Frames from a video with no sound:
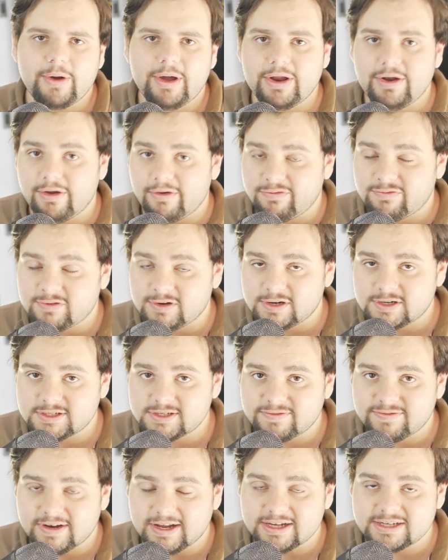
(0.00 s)
and of course
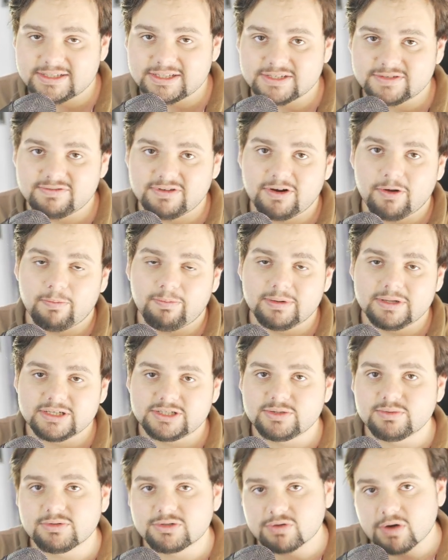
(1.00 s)
if you like this video please
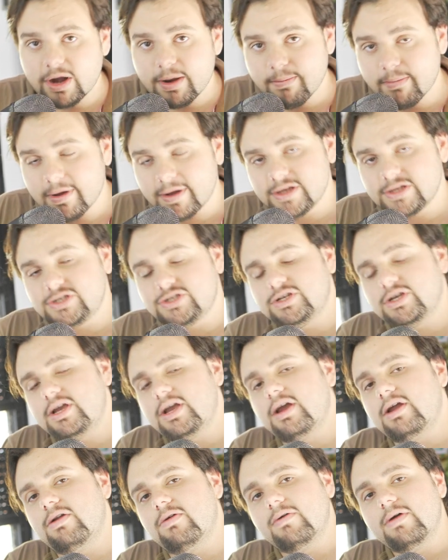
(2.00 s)
subscribe my
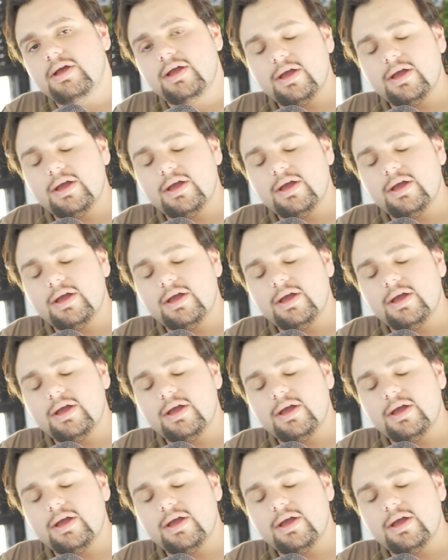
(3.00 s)
channel